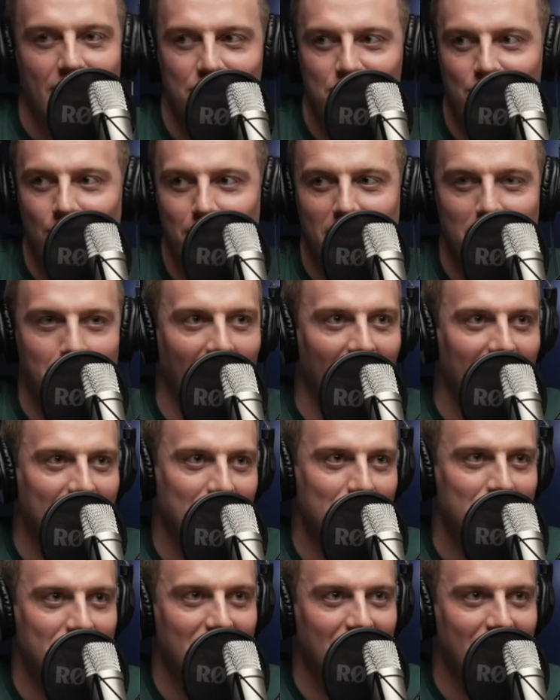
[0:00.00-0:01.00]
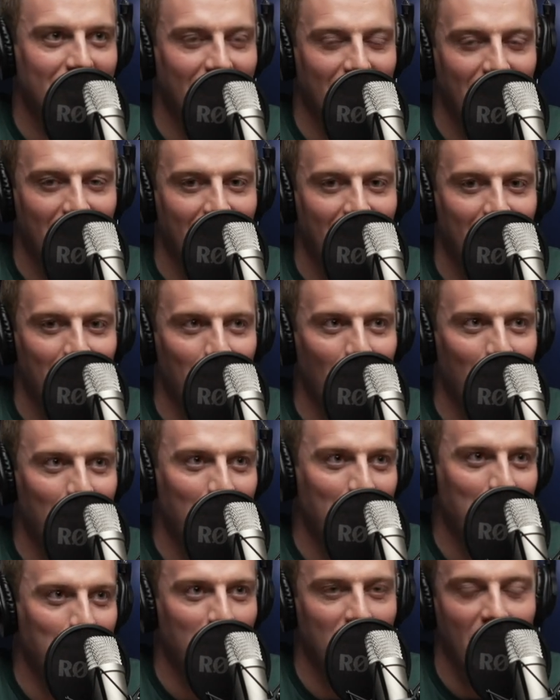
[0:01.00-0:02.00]
It took me back. Because I was like,
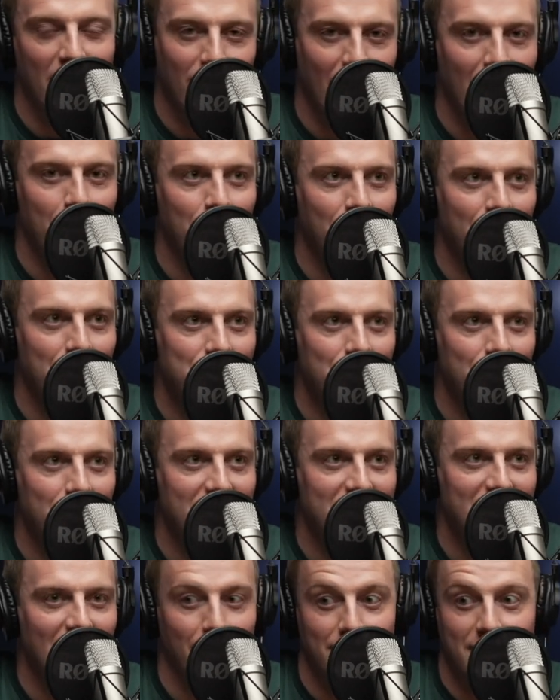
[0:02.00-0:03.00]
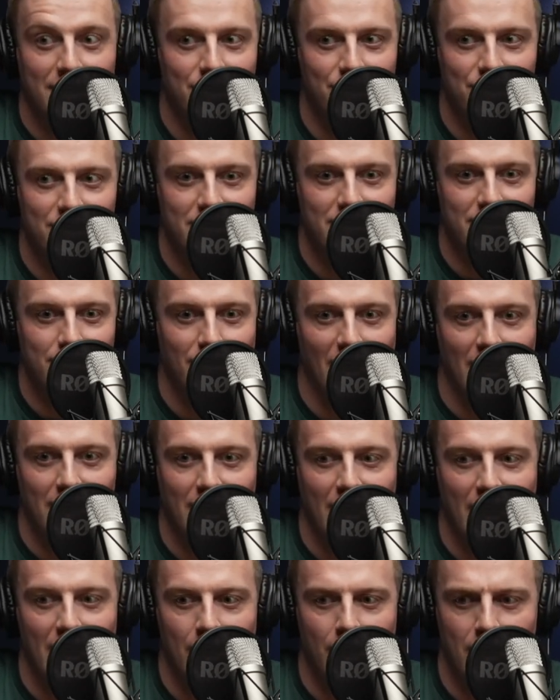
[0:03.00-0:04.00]
you were like, right, we're going to shoot this now. And you just
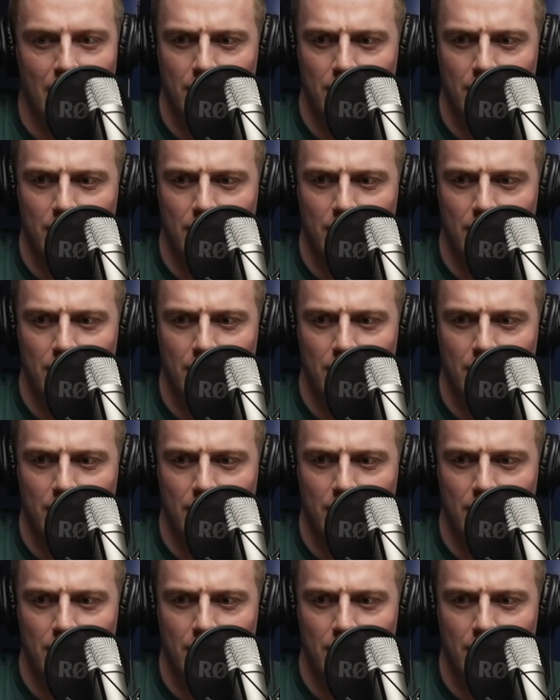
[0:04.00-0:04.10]
rattled it out.